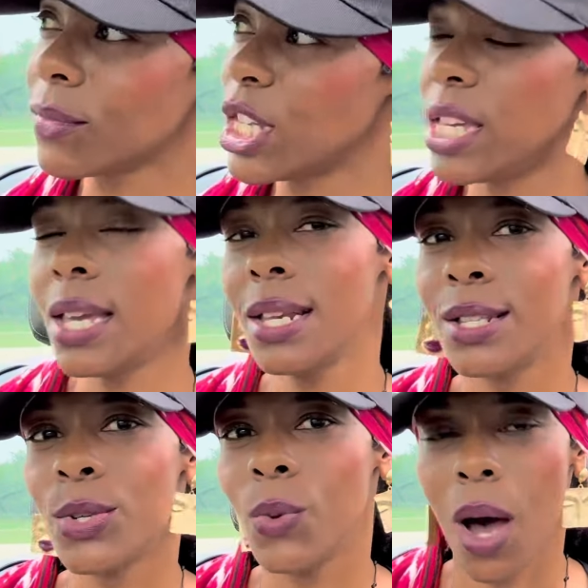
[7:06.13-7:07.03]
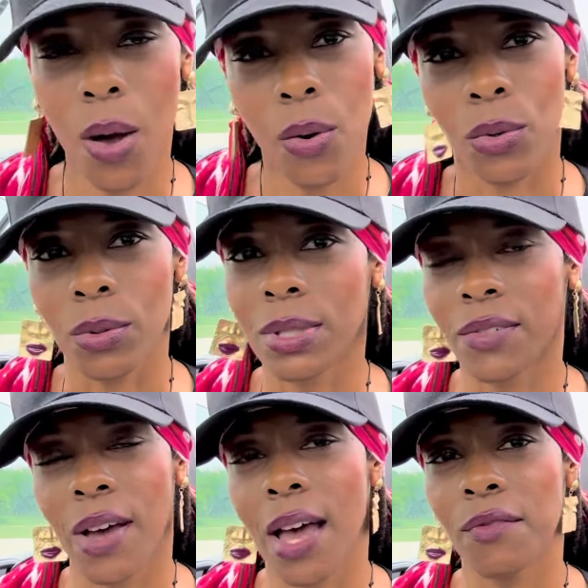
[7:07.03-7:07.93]
you're getting too old,
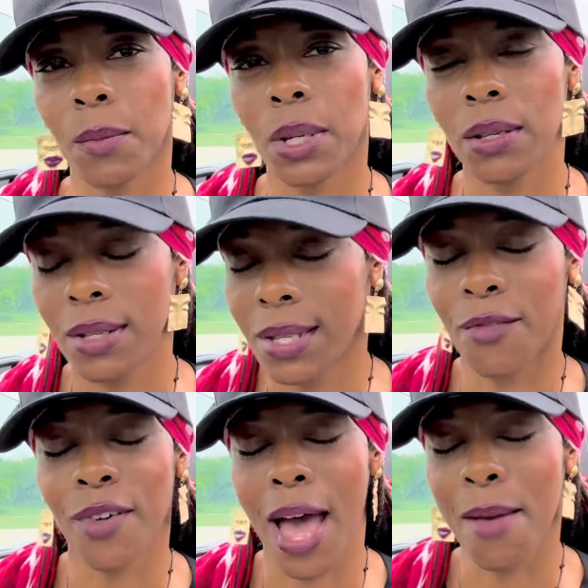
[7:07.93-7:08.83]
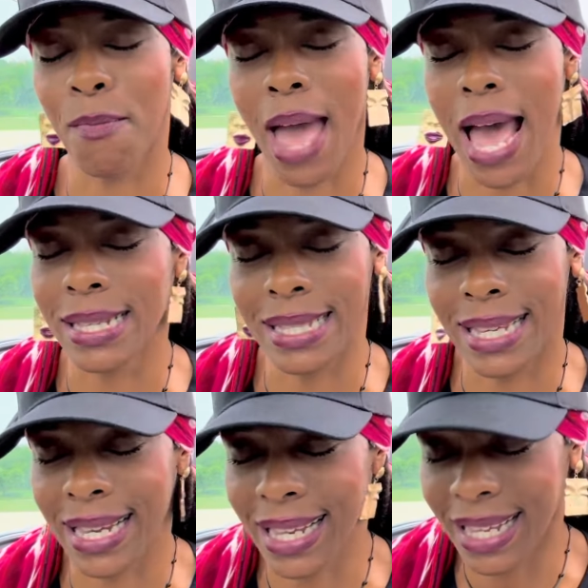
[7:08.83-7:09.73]
Divine Feminine, Divine
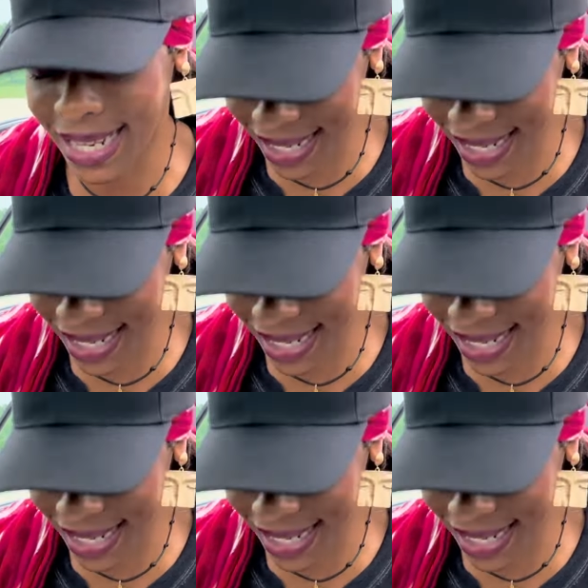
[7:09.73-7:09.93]
Masculine.